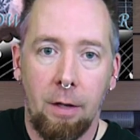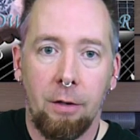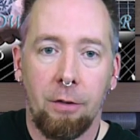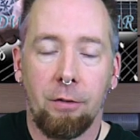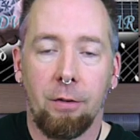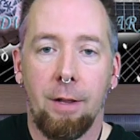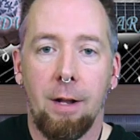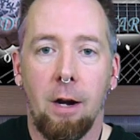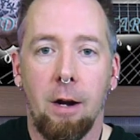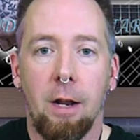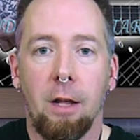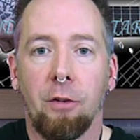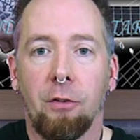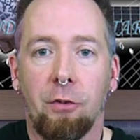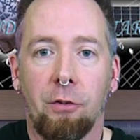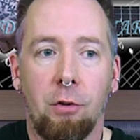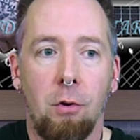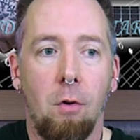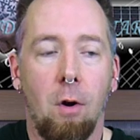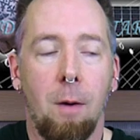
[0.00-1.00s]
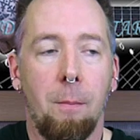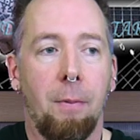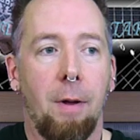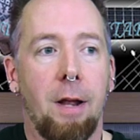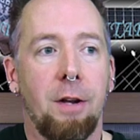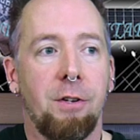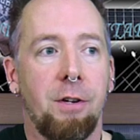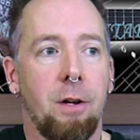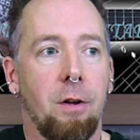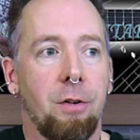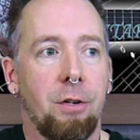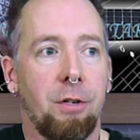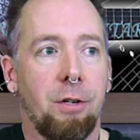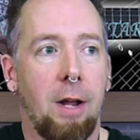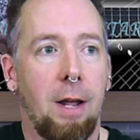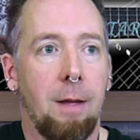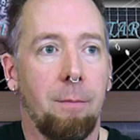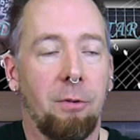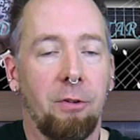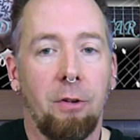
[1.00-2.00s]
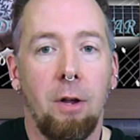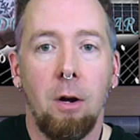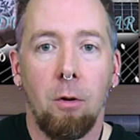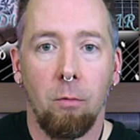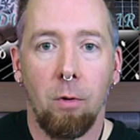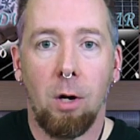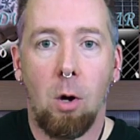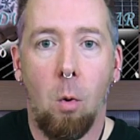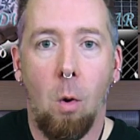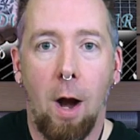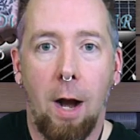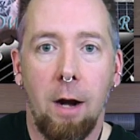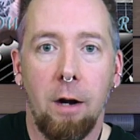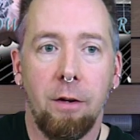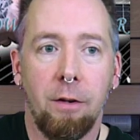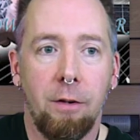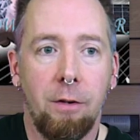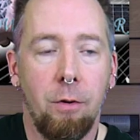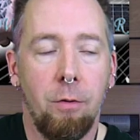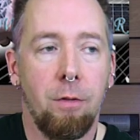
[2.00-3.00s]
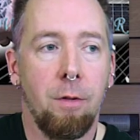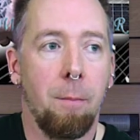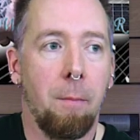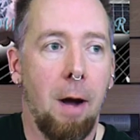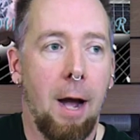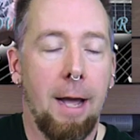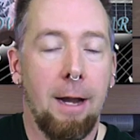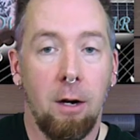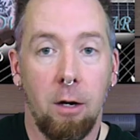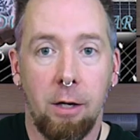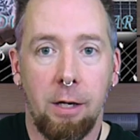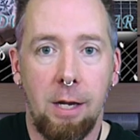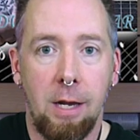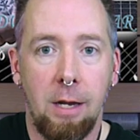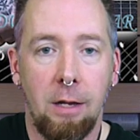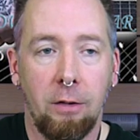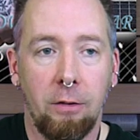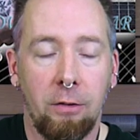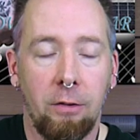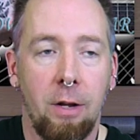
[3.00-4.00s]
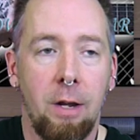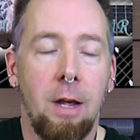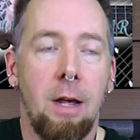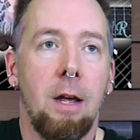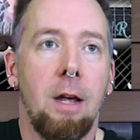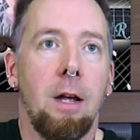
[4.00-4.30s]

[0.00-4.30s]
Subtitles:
So there it is, 2 arpeggio shapes required to do the minor keys.